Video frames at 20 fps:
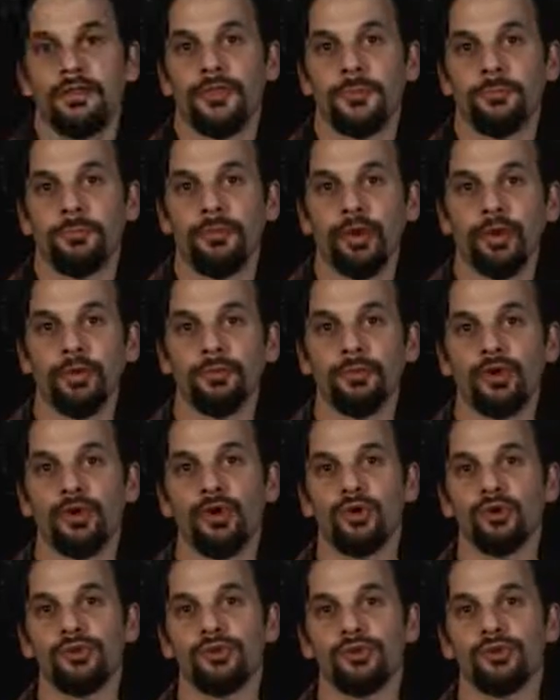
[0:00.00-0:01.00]
The
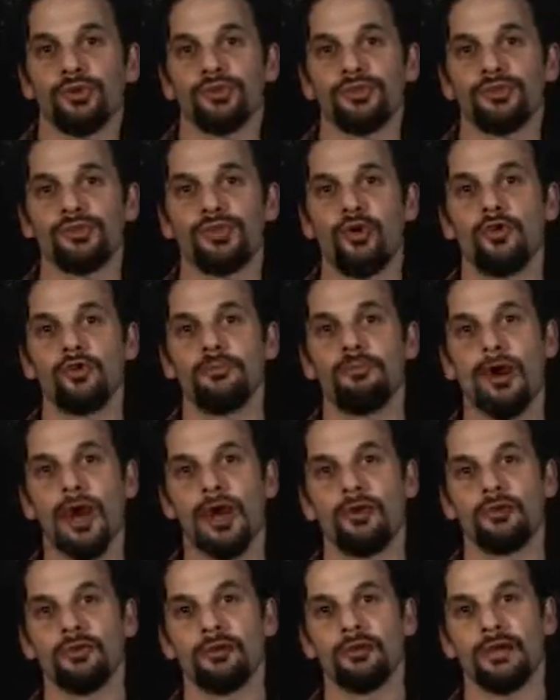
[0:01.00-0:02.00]
permaculture zone
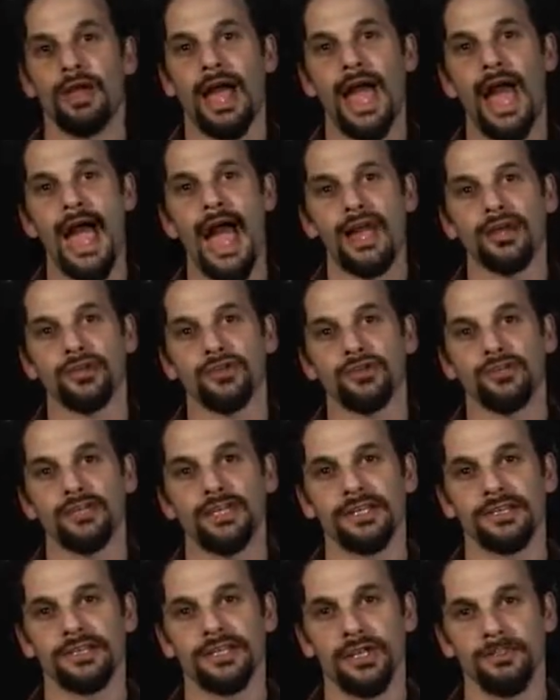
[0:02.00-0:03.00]
model acts on
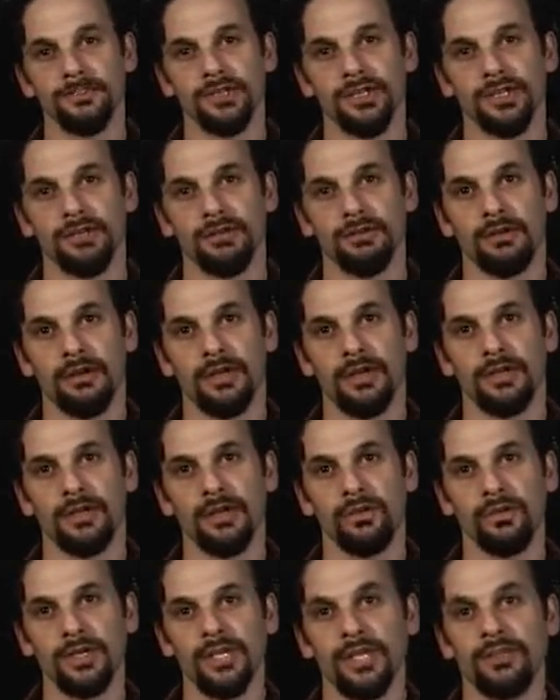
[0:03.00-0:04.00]
the assumption
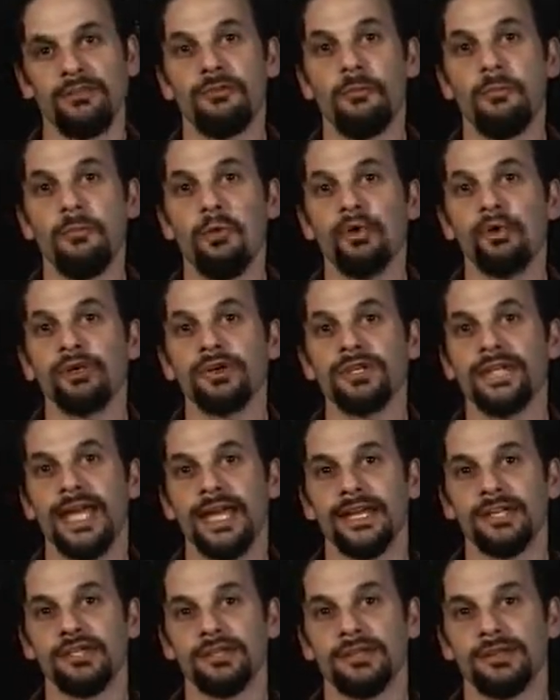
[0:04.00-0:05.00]
that we give more
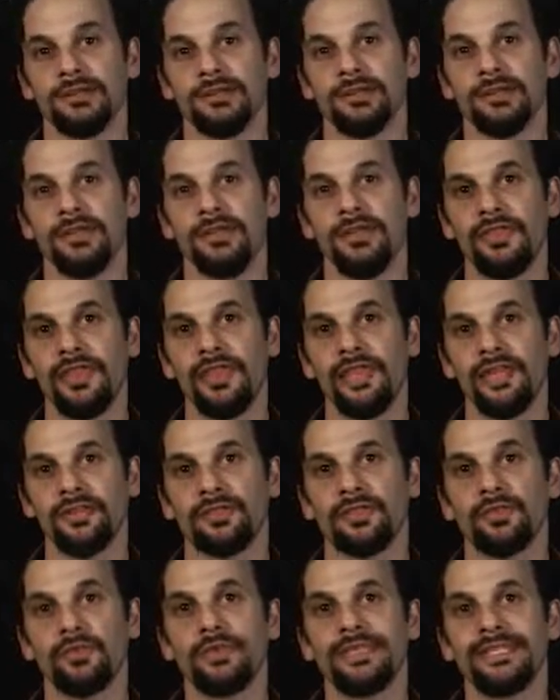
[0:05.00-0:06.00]
attention to
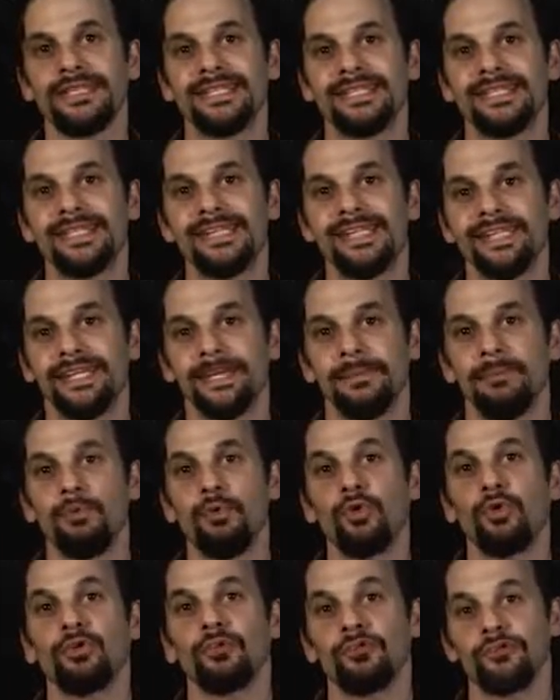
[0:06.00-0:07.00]
things that we see
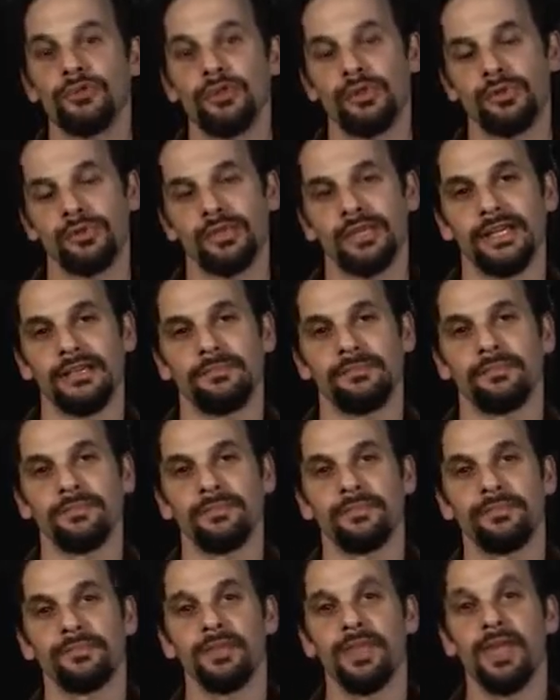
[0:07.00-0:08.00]
more frequently.
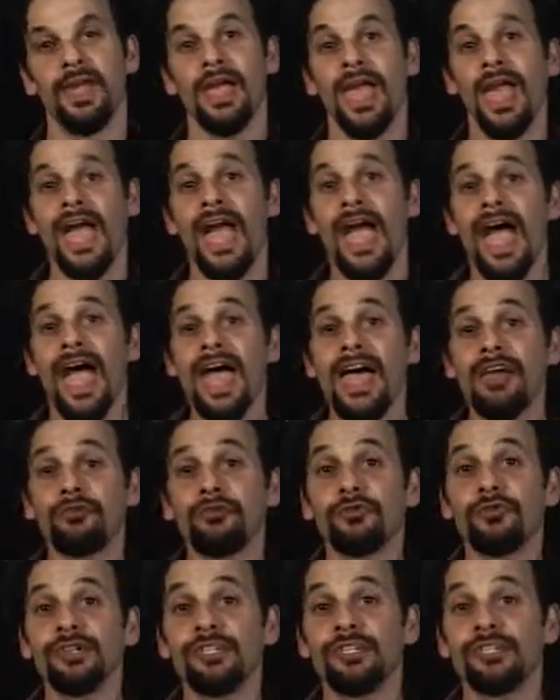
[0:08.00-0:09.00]

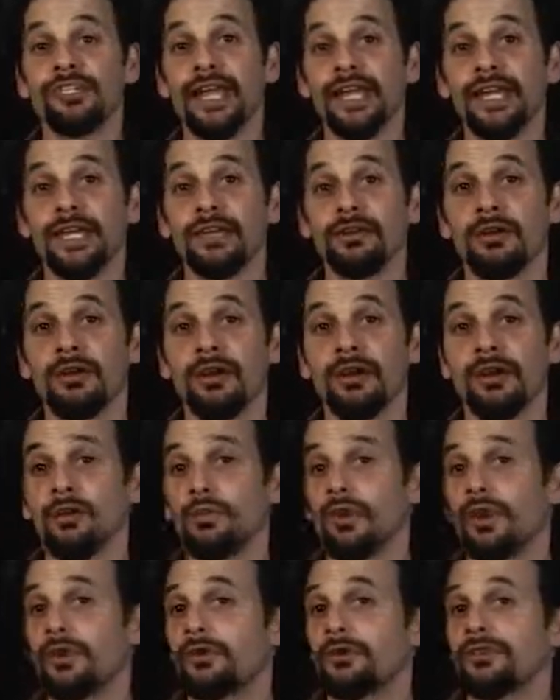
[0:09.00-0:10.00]
Every site,
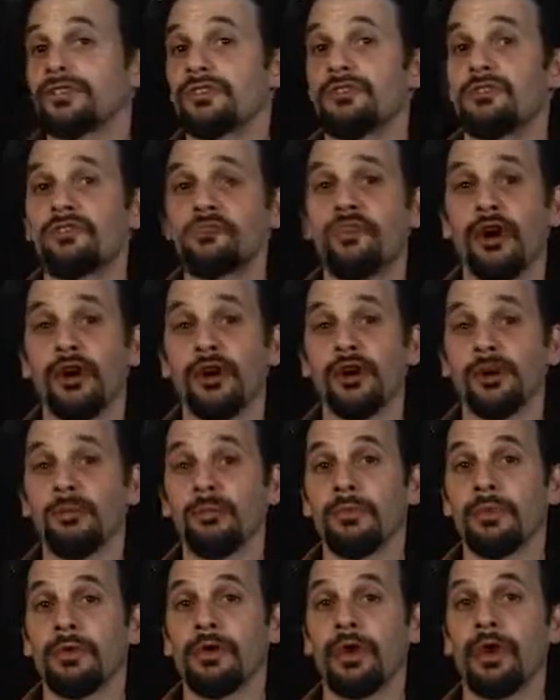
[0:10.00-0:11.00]
whether it's a
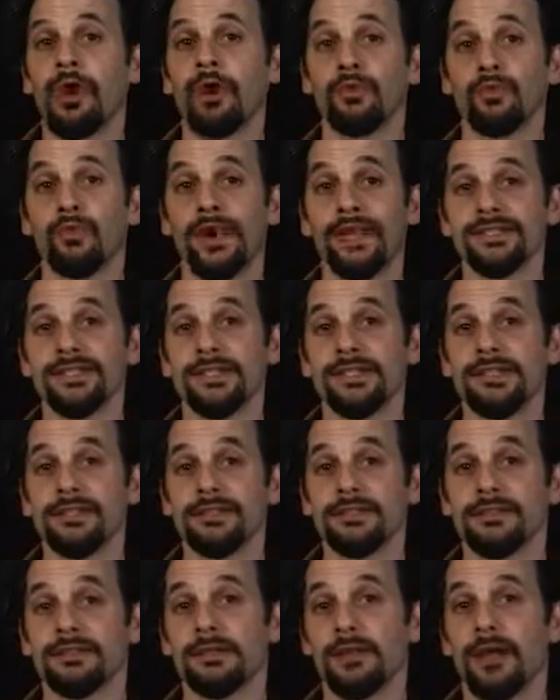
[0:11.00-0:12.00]
farm, a
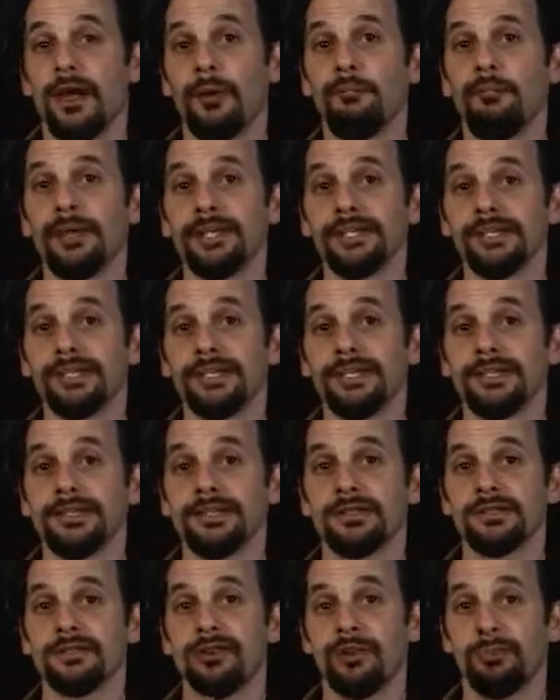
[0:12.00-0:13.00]
residence, a
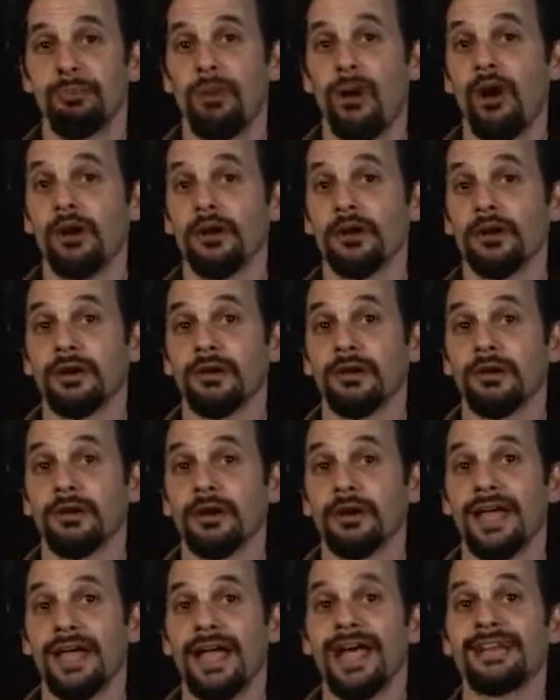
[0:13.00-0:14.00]
business, or park,
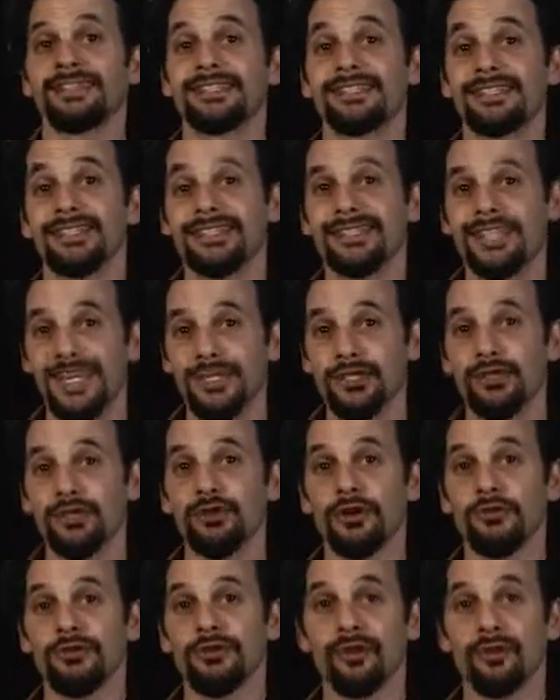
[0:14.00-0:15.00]
has a
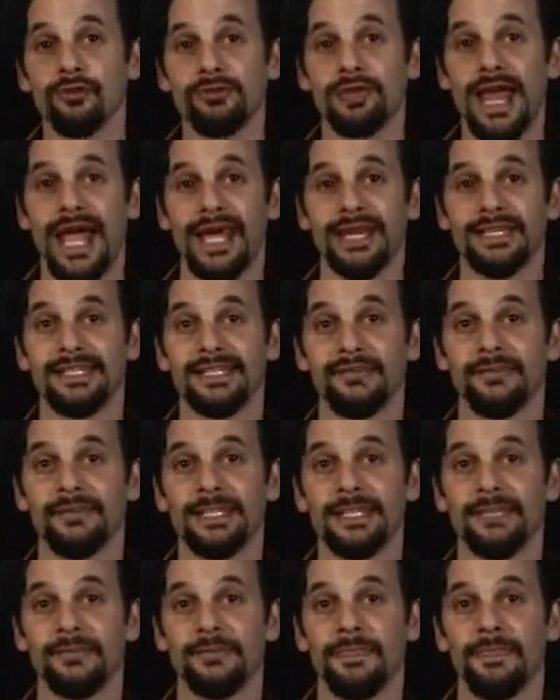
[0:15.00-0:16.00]
center of human
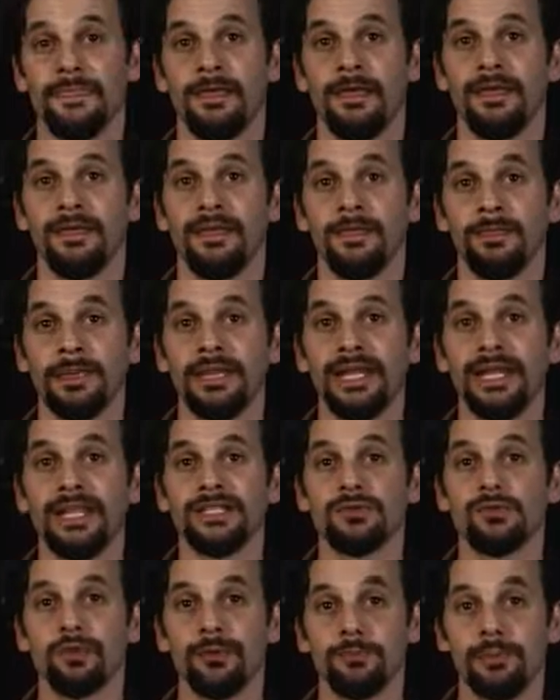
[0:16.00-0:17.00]
activity, the
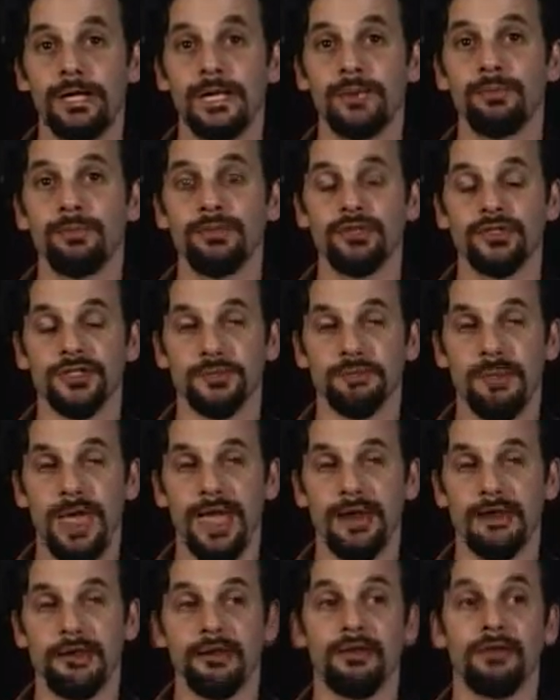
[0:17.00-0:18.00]
place where people
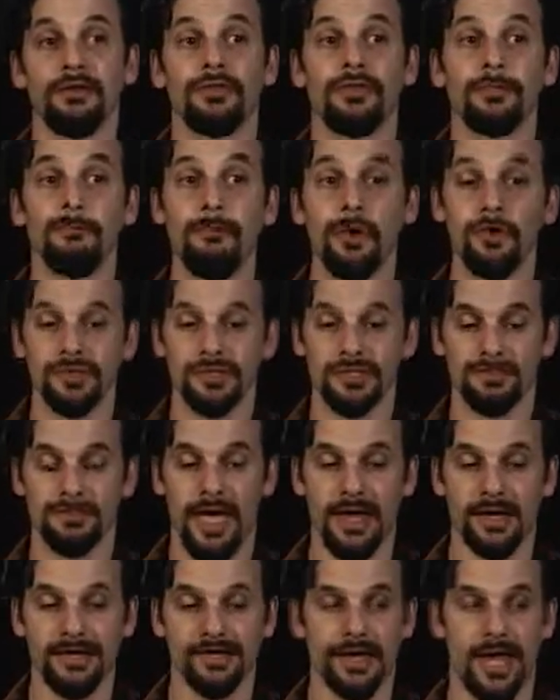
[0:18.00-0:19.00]
spend the most
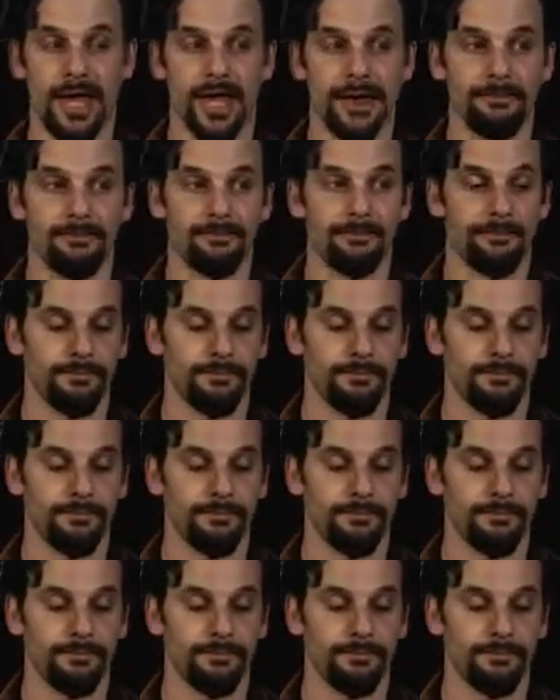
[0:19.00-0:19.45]
amount of time.